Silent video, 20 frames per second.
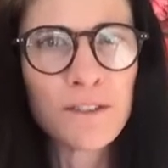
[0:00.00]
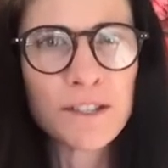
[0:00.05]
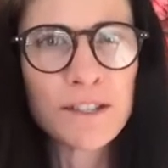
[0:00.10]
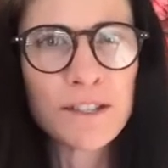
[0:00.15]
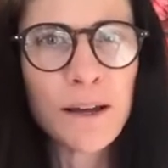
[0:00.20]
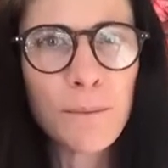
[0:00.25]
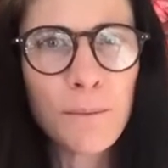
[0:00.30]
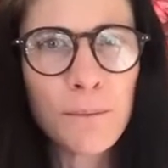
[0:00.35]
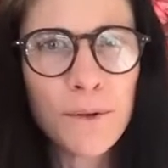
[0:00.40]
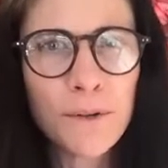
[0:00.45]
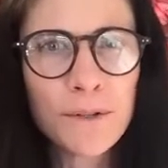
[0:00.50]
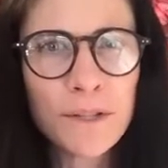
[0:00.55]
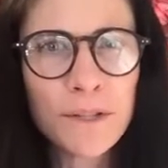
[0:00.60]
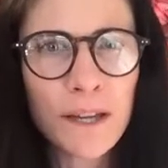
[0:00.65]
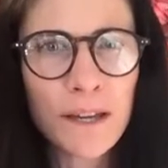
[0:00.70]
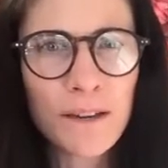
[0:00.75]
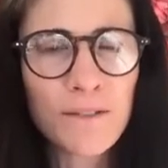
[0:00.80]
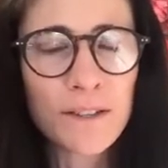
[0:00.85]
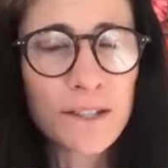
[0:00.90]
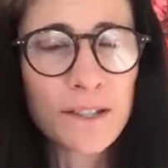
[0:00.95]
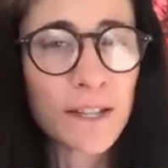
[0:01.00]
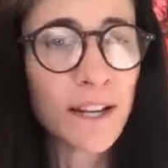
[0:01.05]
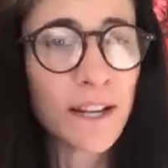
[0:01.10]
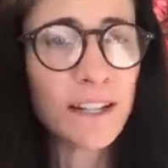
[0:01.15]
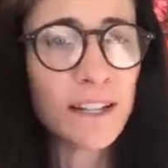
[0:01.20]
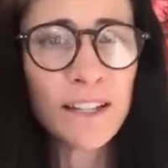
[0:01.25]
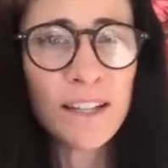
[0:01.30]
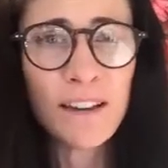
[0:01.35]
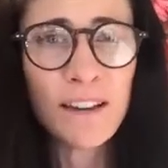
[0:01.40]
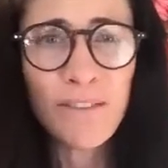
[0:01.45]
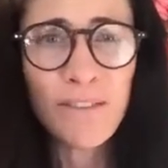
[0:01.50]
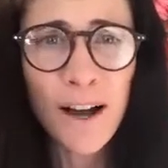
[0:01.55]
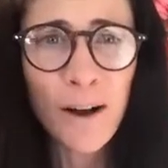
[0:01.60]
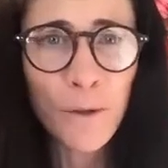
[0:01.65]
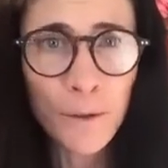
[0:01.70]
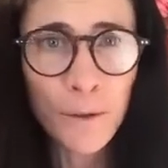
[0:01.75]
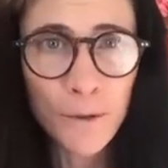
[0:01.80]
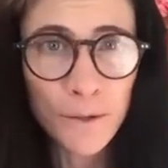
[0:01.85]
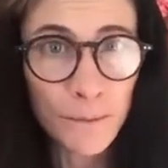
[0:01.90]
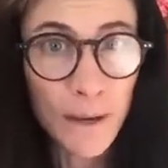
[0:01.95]
examples and give us an idea of how
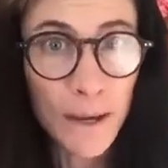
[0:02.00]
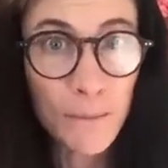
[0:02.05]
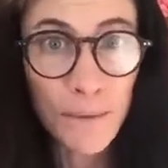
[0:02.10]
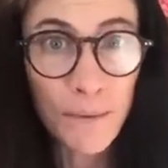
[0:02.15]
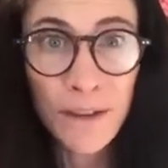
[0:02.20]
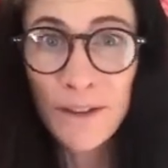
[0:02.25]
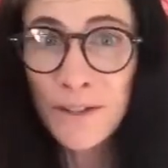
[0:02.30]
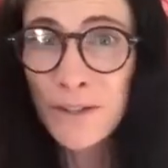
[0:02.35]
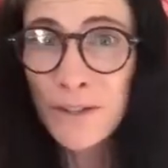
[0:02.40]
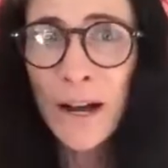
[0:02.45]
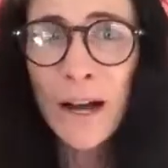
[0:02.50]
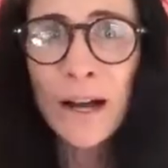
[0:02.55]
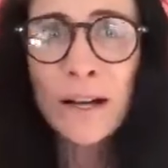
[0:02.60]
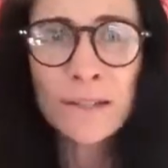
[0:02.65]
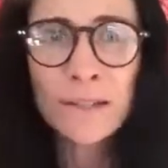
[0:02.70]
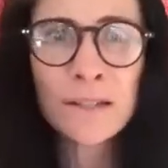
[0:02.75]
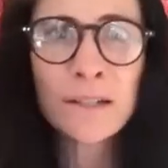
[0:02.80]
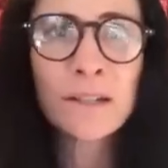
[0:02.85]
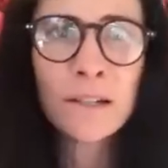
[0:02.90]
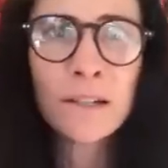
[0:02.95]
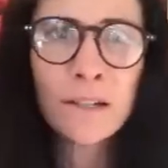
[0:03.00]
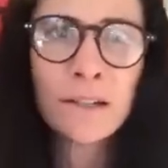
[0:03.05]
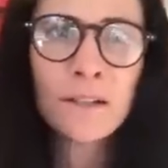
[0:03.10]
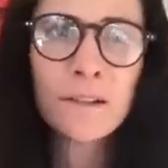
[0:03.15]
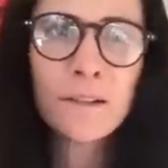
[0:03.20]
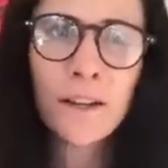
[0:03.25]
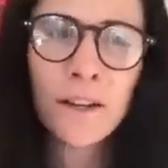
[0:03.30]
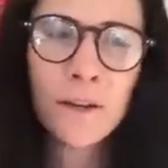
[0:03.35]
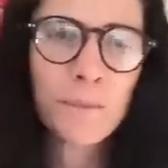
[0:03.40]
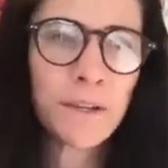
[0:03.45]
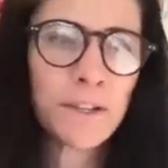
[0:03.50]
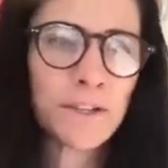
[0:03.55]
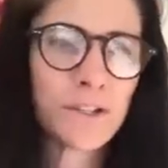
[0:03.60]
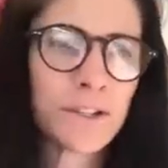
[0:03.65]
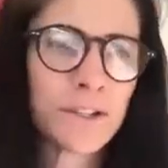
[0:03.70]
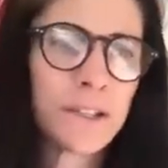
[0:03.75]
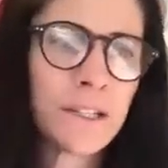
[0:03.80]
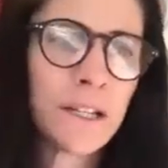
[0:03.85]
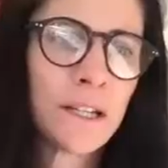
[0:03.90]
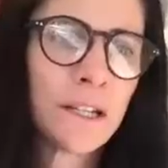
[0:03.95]
those might be addressed. That could be
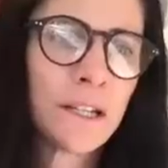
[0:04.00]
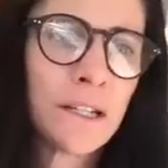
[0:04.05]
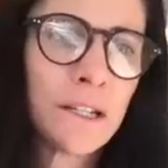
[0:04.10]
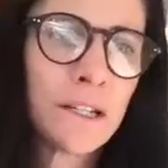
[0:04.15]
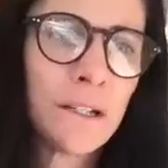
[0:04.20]
interesting.